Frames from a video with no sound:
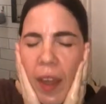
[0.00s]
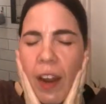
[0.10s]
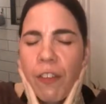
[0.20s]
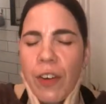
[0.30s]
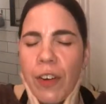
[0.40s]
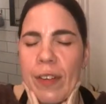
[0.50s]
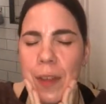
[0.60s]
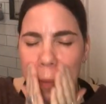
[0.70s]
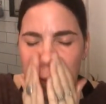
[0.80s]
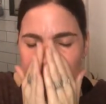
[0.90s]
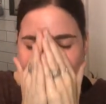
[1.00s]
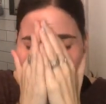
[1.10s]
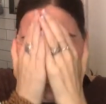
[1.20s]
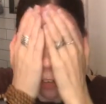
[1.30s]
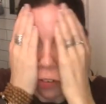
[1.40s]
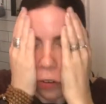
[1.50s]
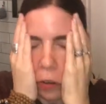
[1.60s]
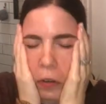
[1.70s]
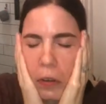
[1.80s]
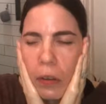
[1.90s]
Every step of this
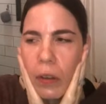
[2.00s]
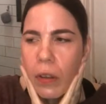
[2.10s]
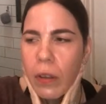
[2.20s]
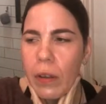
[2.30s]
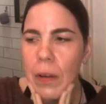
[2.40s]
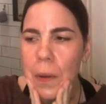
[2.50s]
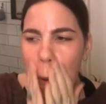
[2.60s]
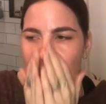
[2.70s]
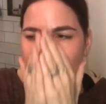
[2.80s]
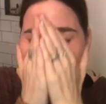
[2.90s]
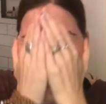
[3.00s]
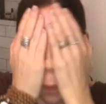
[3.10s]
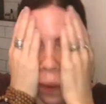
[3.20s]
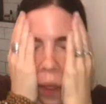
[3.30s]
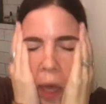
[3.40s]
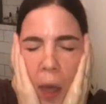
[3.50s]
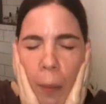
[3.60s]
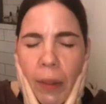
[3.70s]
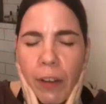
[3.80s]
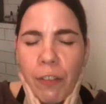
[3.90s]
facial will help
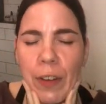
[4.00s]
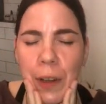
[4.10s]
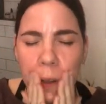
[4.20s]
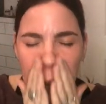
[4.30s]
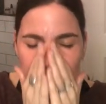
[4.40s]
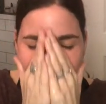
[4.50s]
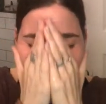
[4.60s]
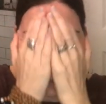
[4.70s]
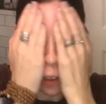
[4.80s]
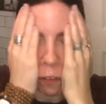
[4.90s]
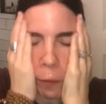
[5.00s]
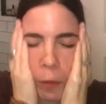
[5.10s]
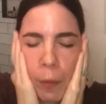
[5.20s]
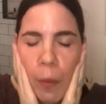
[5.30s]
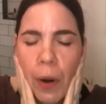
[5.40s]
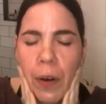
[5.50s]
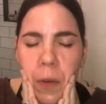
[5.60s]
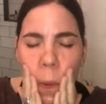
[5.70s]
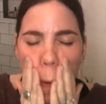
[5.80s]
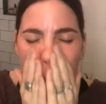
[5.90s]
lift and clear debris from the pores.